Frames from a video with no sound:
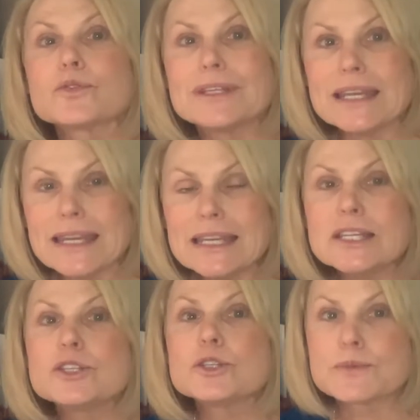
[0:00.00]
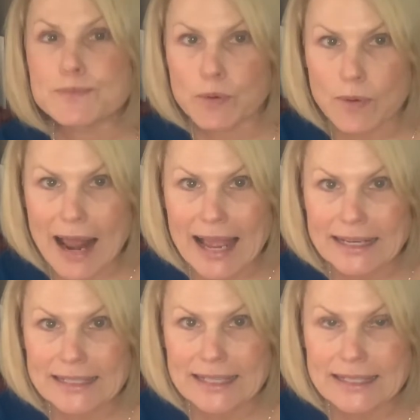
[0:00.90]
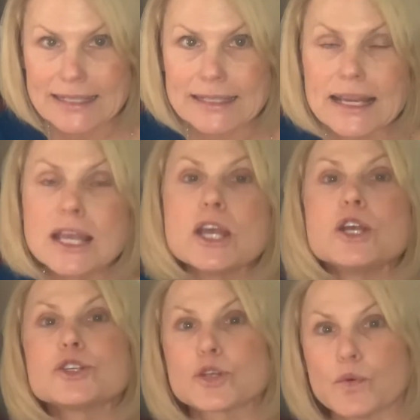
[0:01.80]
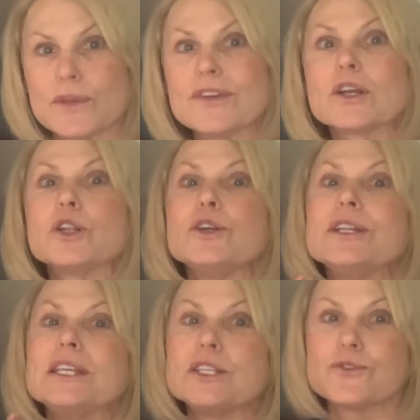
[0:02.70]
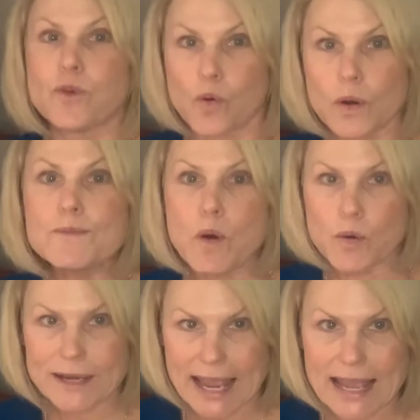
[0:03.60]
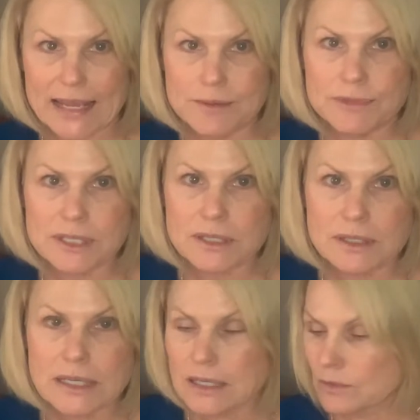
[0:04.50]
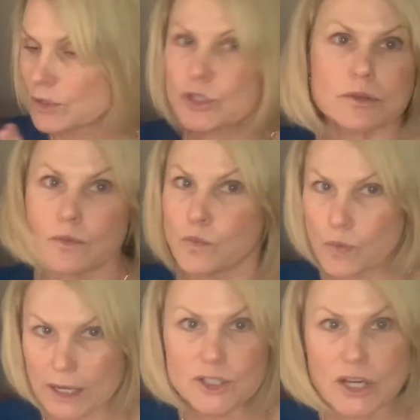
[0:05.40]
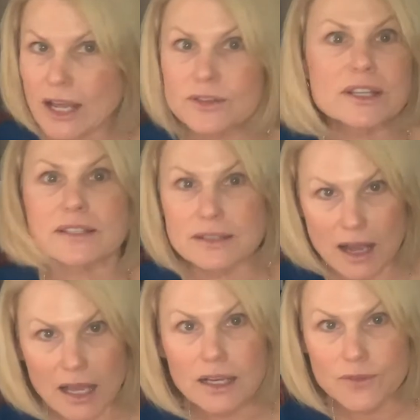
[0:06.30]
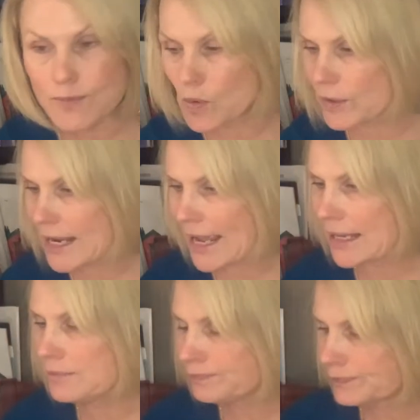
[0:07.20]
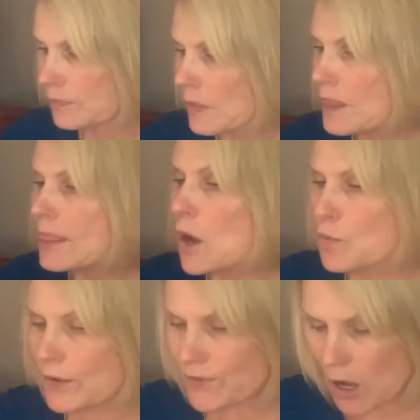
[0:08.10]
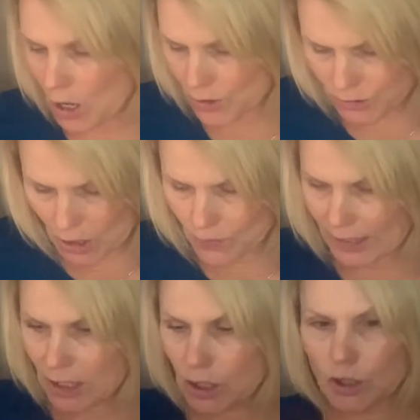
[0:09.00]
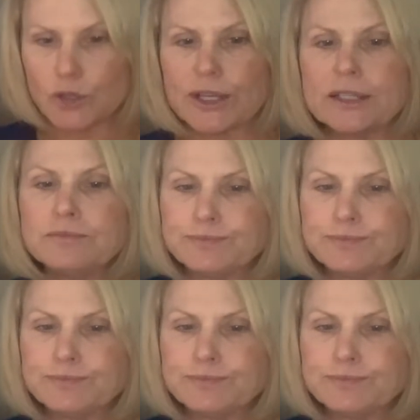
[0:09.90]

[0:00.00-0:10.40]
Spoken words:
needs to practice. So we've included these 4 board games which what child does not love a board game? We've also included